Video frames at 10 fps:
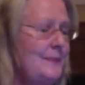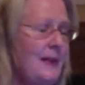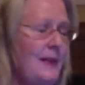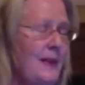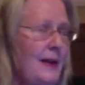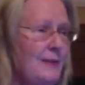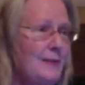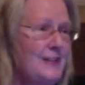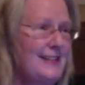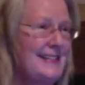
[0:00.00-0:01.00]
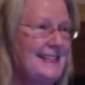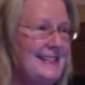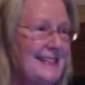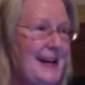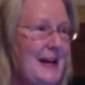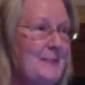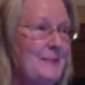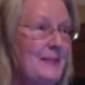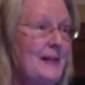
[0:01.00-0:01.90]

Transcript: nothing ever stays the same.